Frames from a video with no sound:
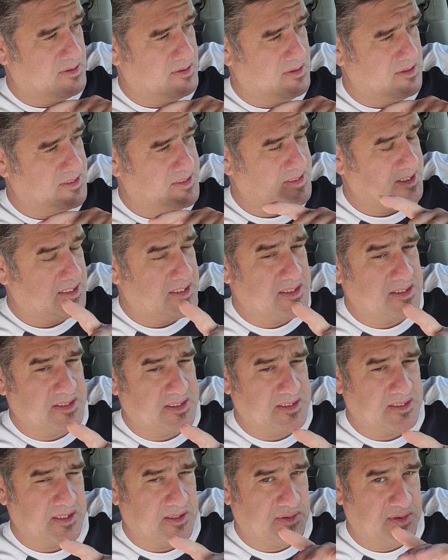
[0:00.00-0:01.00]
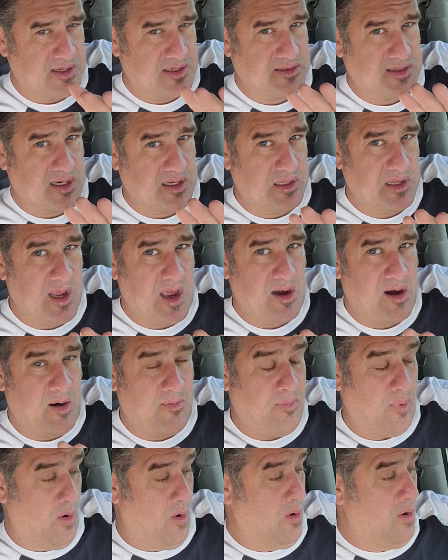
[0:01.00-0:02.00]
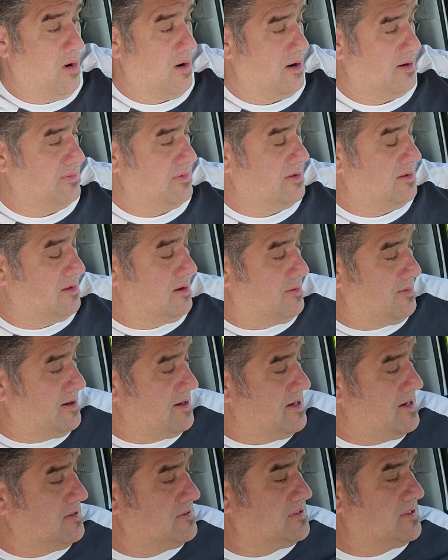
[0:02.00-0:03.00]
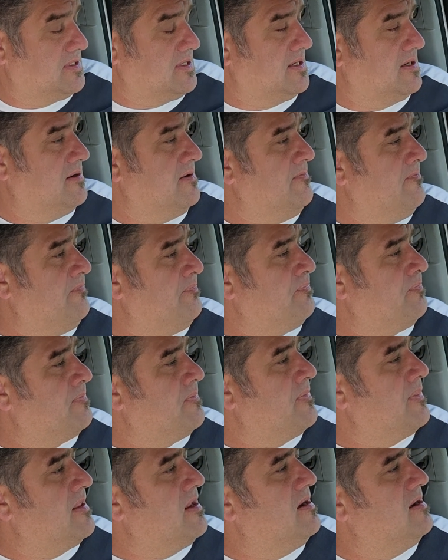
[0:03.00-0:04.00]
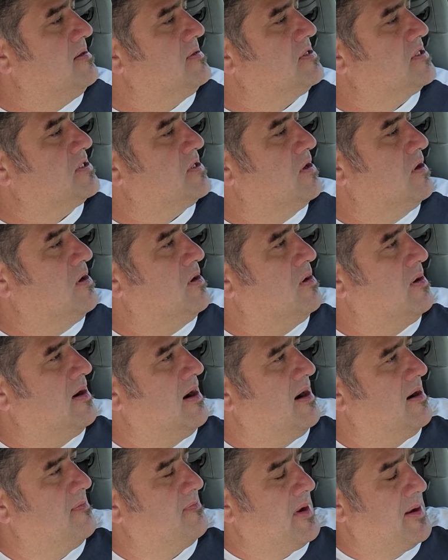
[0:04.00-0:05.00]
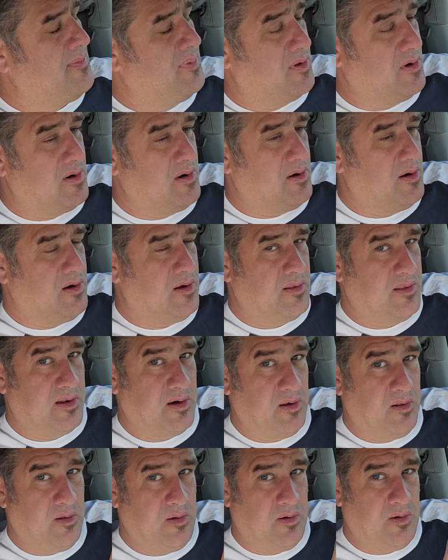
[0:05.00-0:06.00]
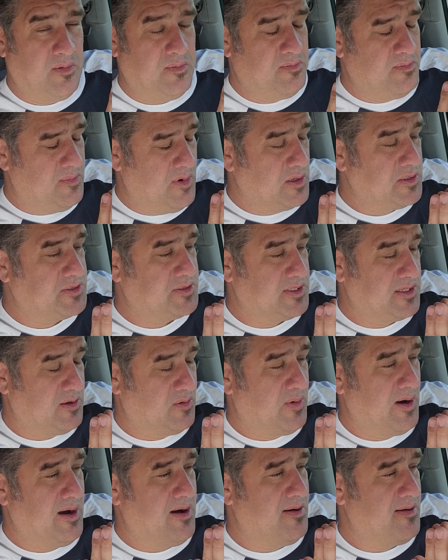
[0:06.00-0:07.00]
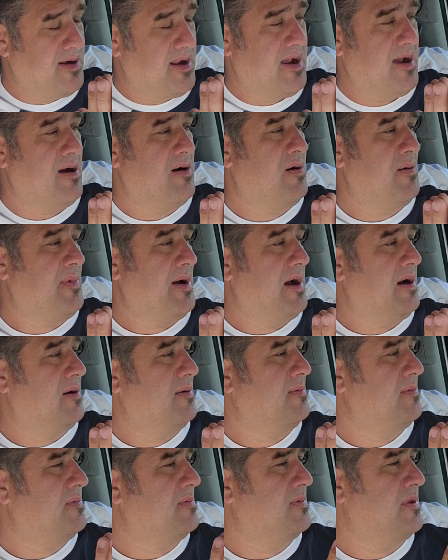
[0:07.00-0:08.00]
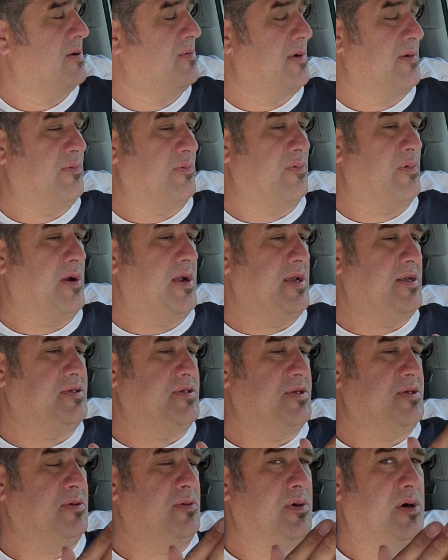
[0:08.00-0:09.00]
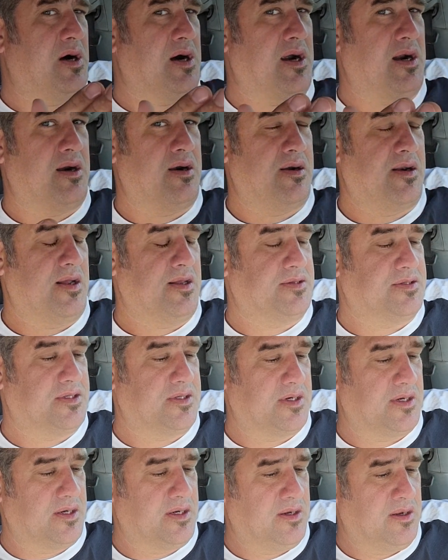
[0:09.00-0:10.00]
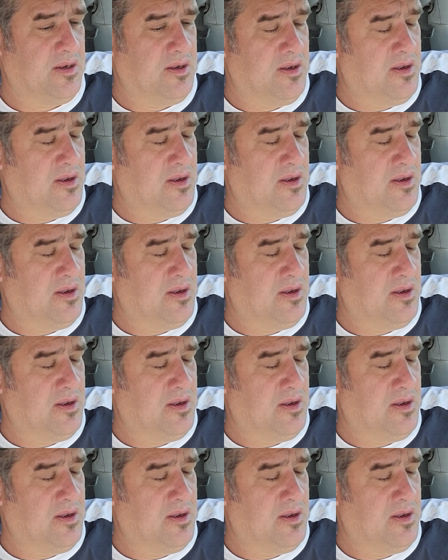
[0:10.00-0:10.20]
sicknesses and things like that, are born in the lower density. And so people are a little mostly aware now about that we've raised into a higher density.